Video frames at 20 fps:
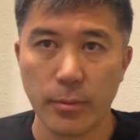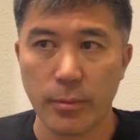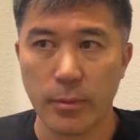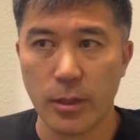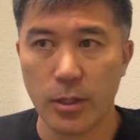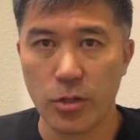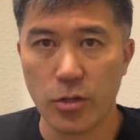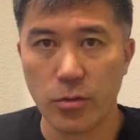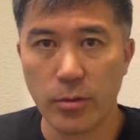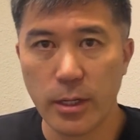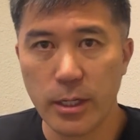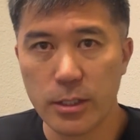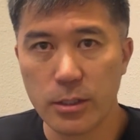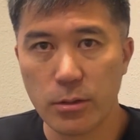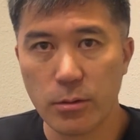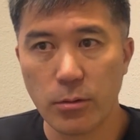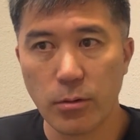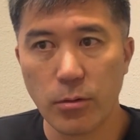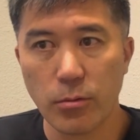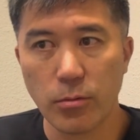the trays
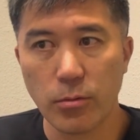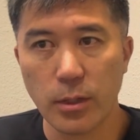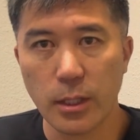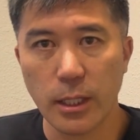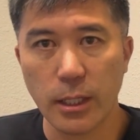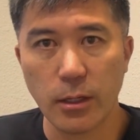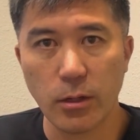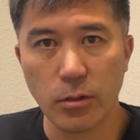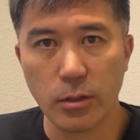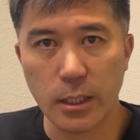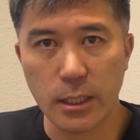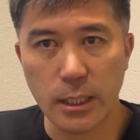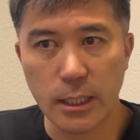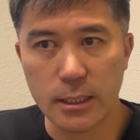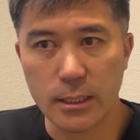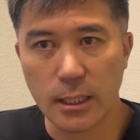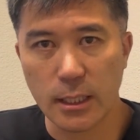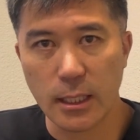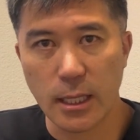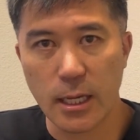really only need
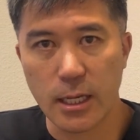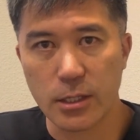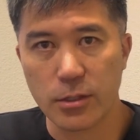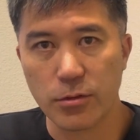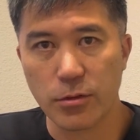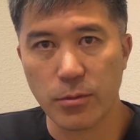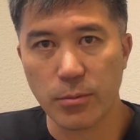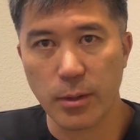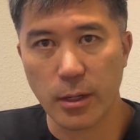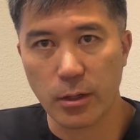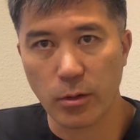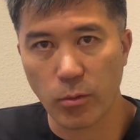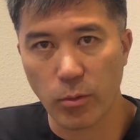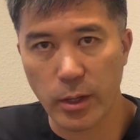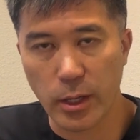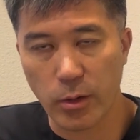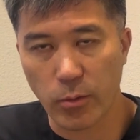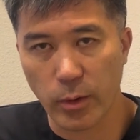to last for about a week,